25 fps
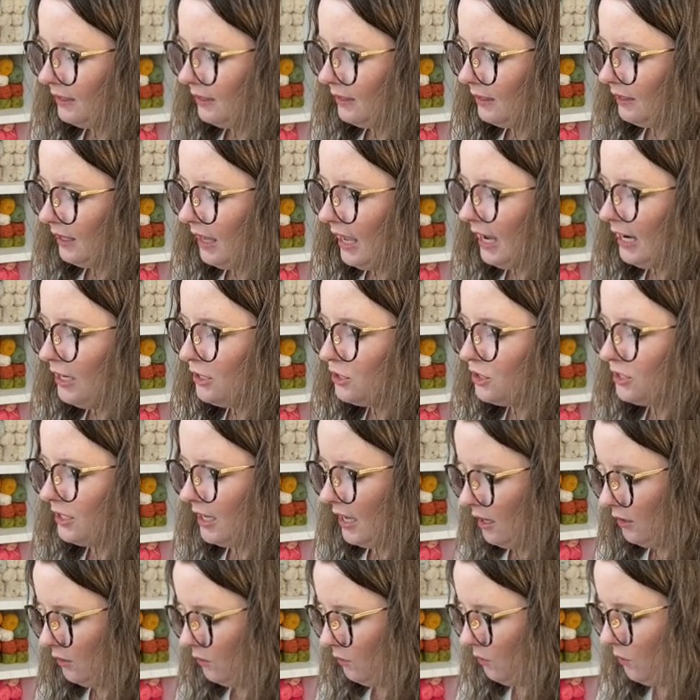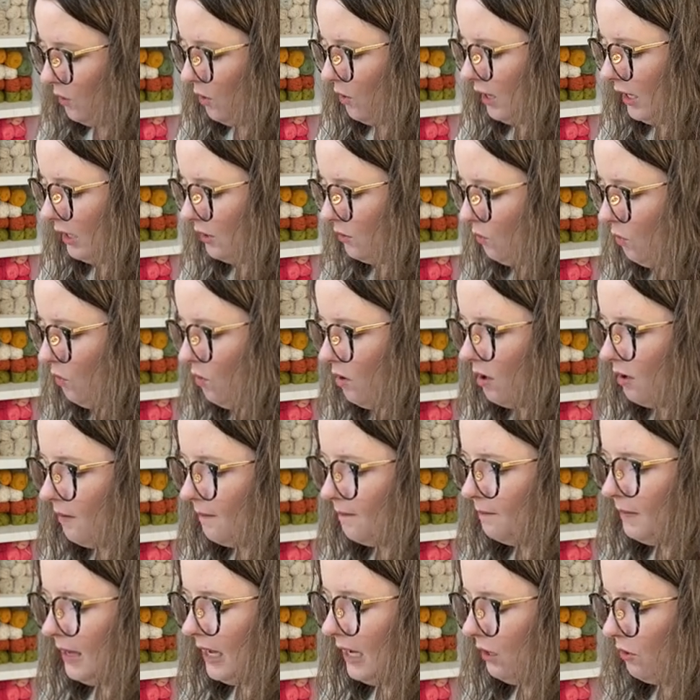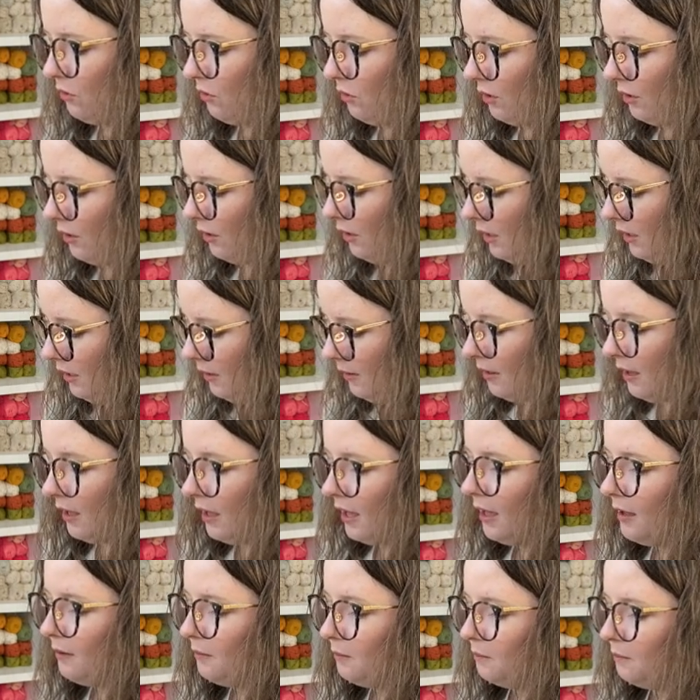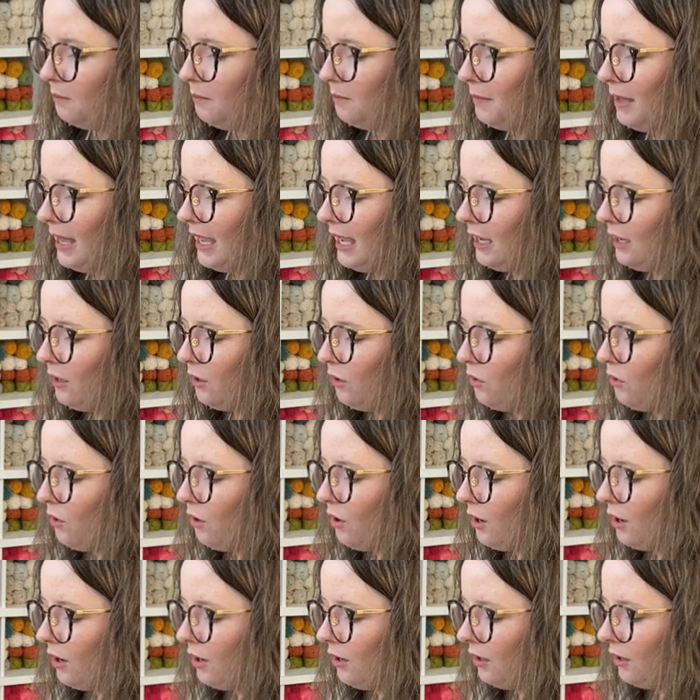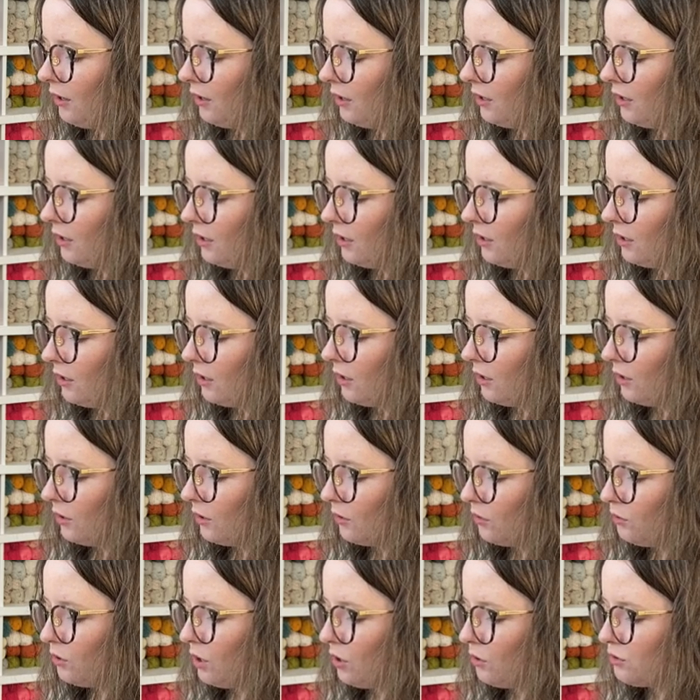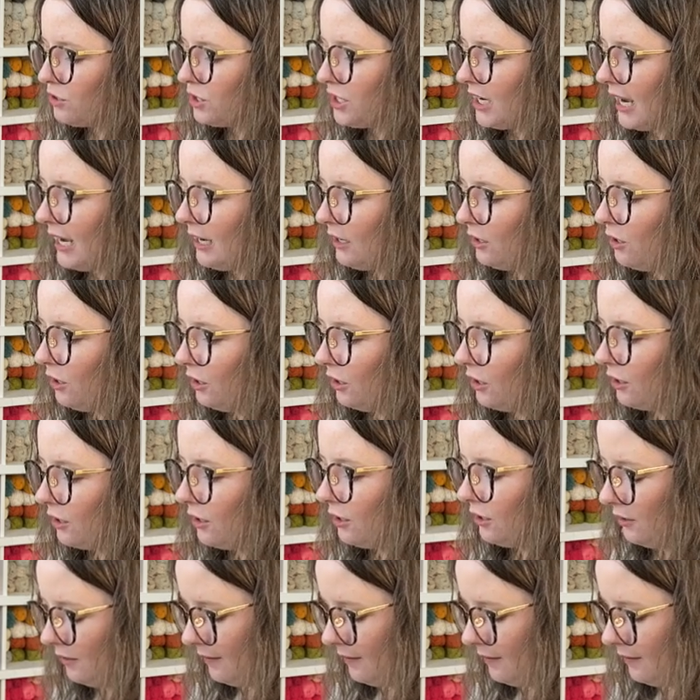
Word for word: H sound. Okay, cool. May Hoare. Uh, May Hoare crochet hook.